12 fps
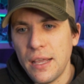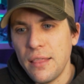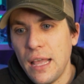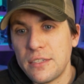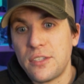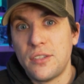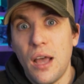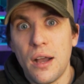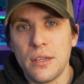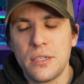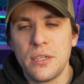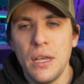that
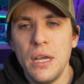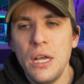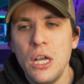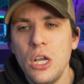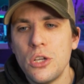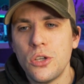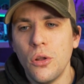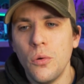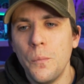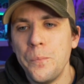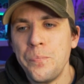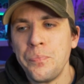sucks.
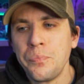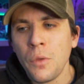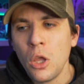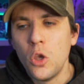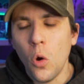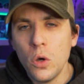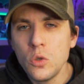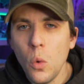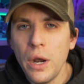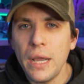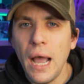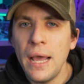So you always
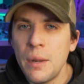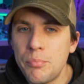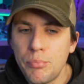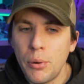want to kind of